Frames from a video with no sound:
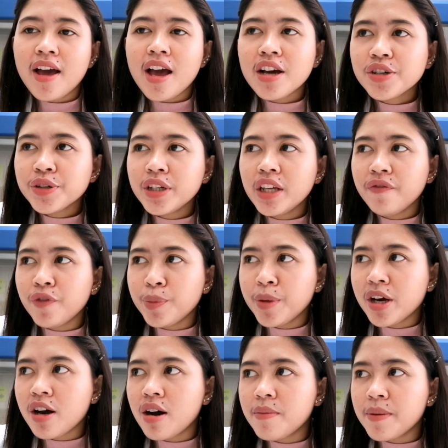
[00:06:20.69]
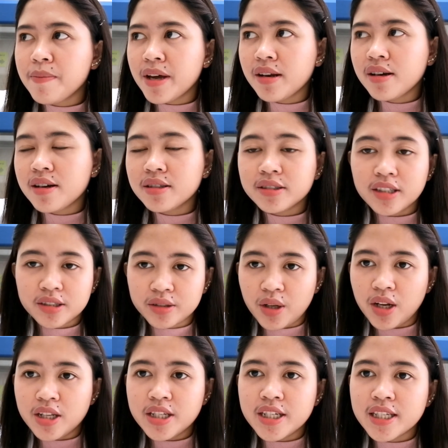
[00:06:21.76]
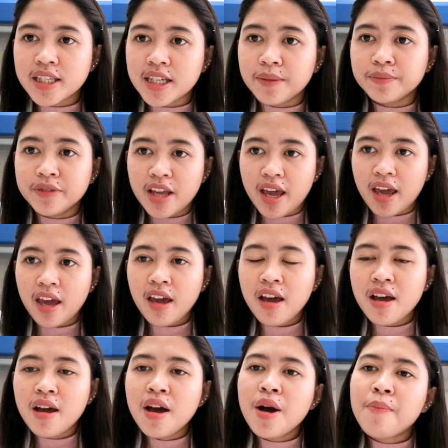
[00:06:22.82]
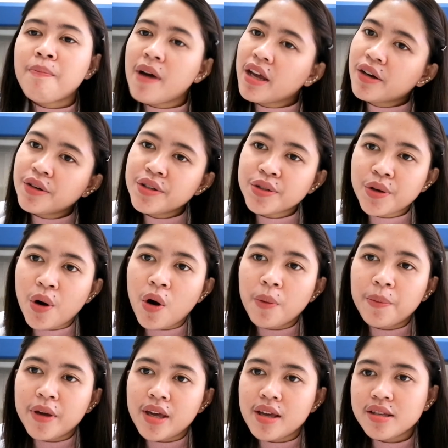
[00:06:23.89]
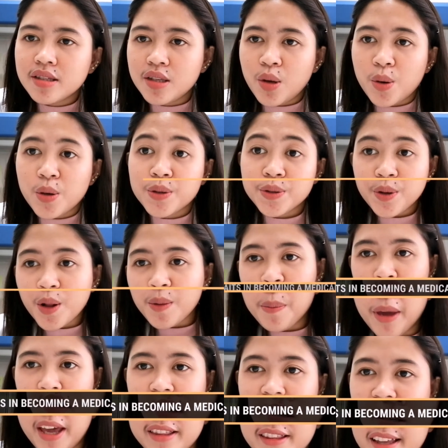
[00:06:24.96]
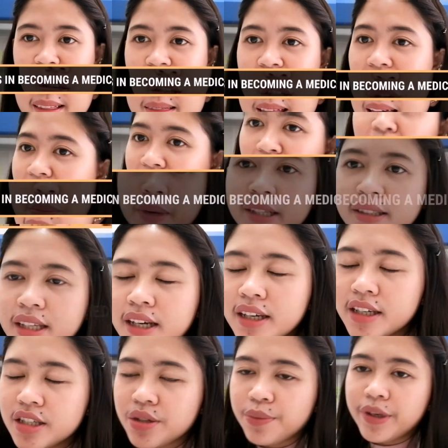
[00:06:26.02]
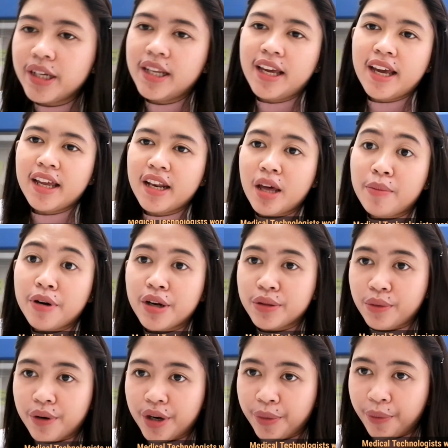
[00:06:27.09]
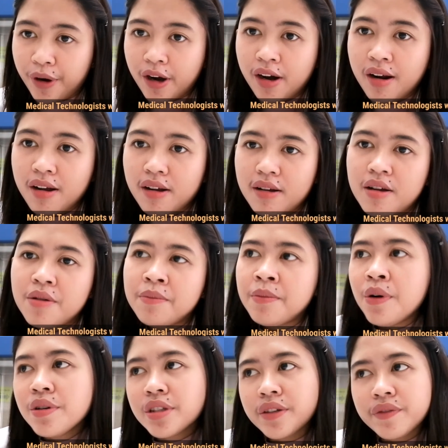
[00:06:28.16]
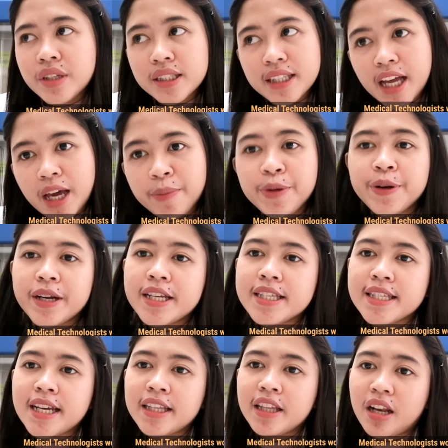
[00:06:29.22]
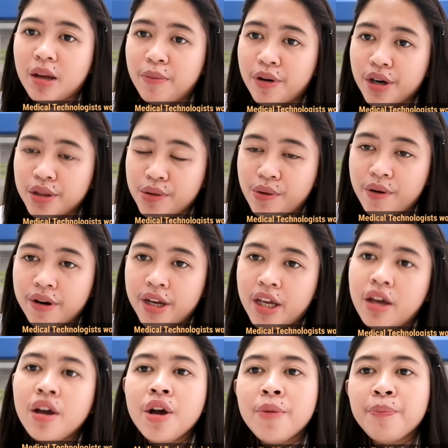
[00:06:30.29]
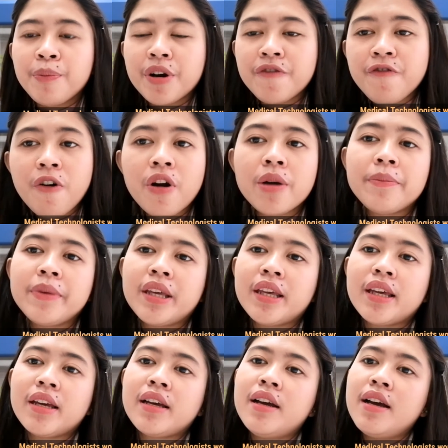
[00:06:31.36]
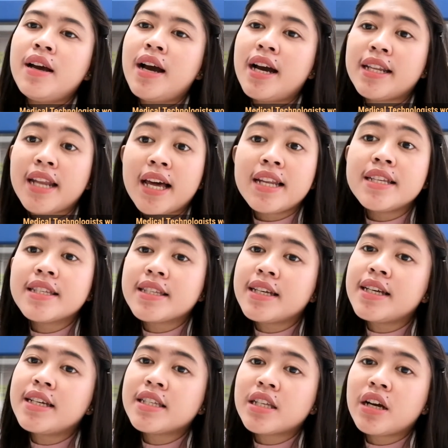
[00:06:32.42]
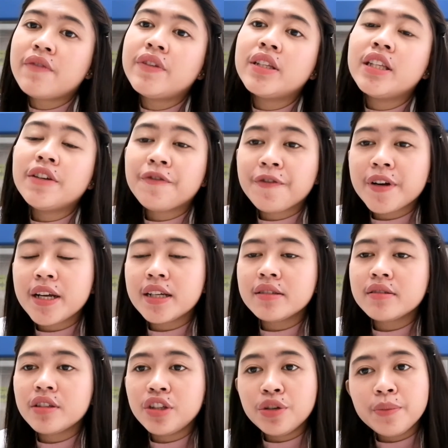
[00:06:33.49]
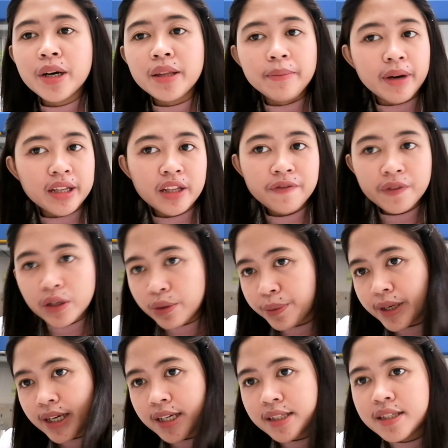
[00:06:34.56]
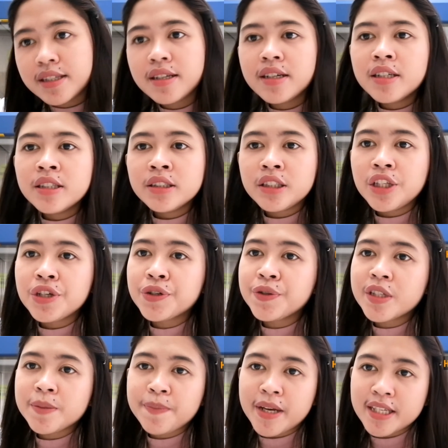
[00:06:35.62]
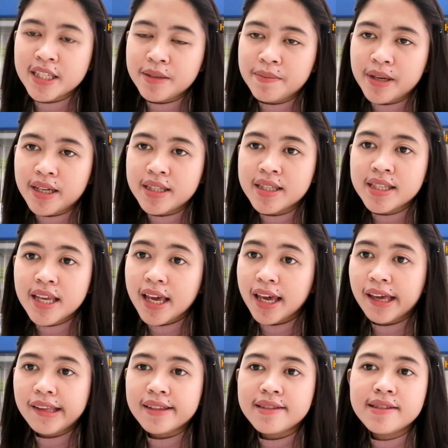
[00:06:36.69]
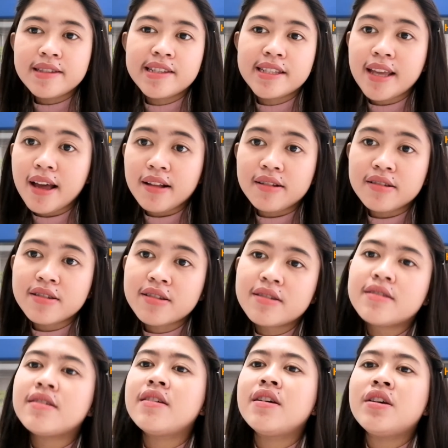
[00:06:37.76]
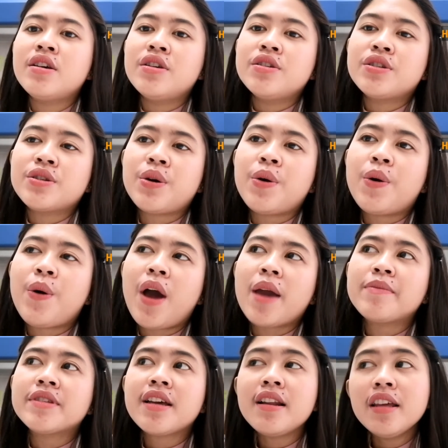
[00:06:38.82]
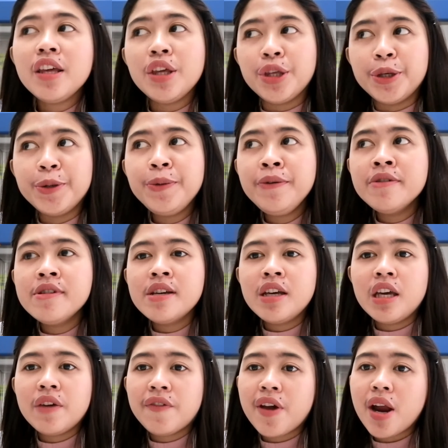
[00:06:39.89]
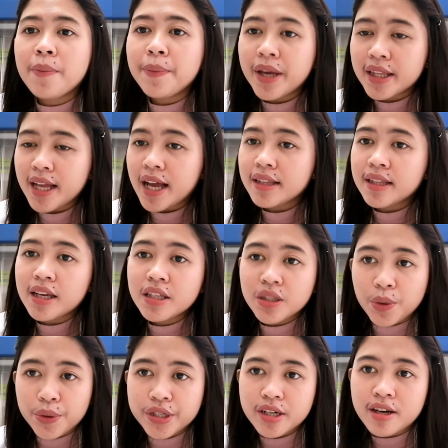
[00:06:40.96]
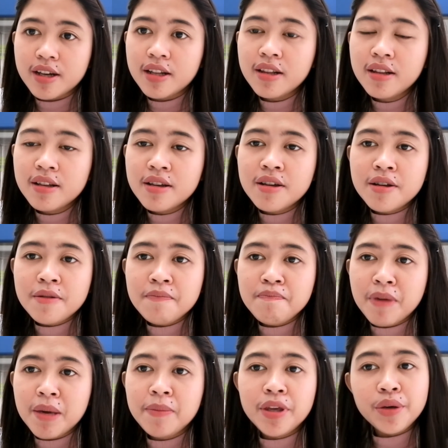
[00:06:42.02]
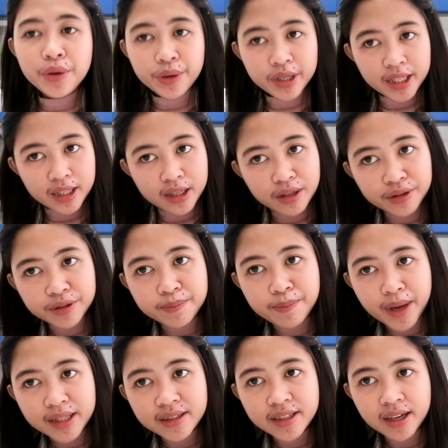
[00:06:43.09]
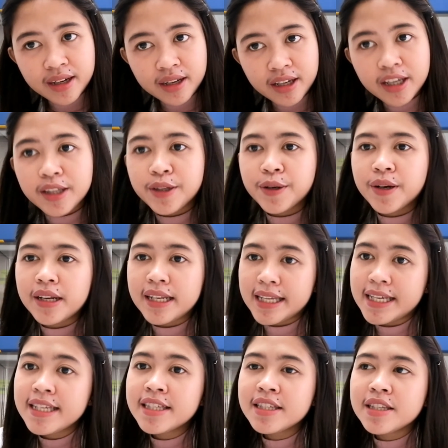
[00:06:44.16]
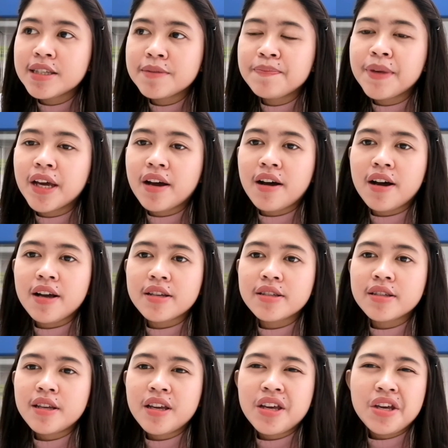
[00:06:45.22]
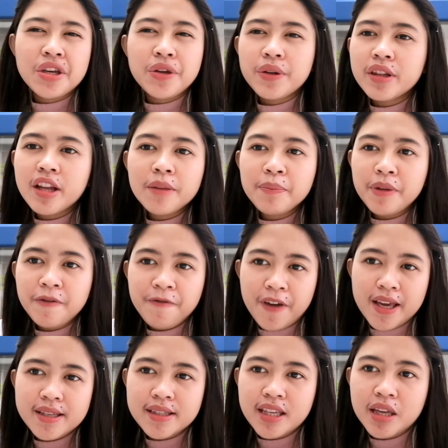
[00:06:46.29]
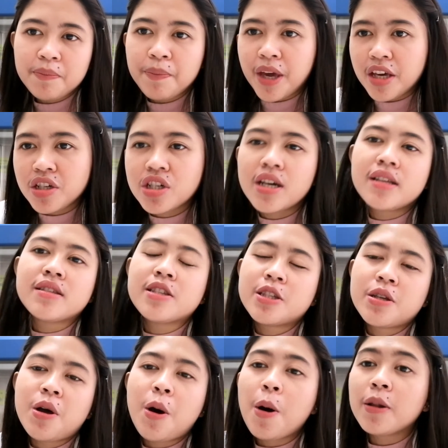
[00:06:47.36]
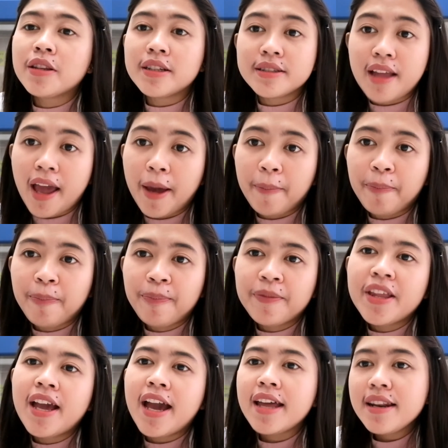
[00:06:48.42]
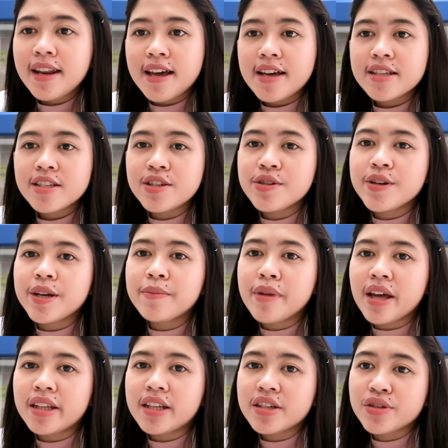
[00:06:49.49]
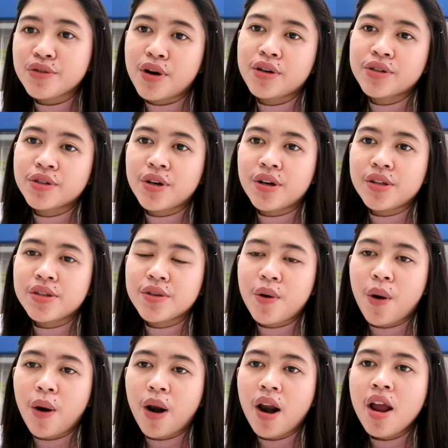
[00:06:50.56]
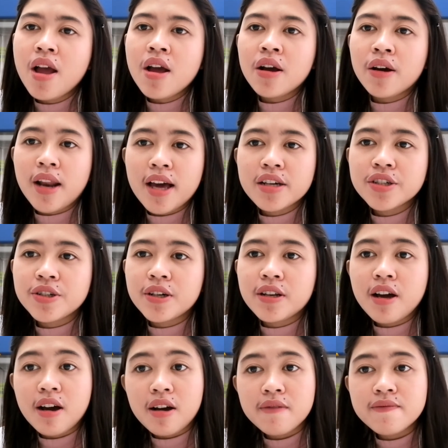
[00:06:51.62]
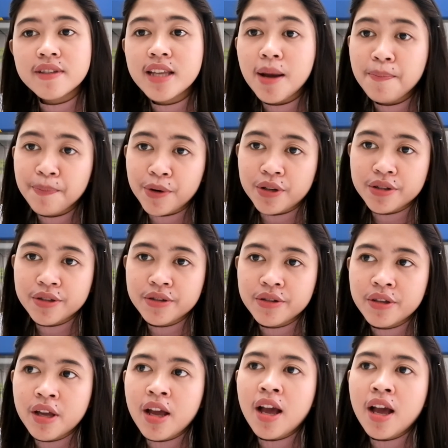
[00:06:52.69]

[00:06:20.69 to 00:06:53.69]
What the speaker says: Actually, if you become a medical technologist someday, microscope is your soulmate. So medtech is really a laboratory work. Most of the time, you're inside the laboratory performing analysis of the different human body fluids, tissue specimens, and cells. So I'm telling you, if you're a bit antisocial, maybe you could include medtech in your list because you'll not be facing patients all the time, unless during blood extractions or collection of samples.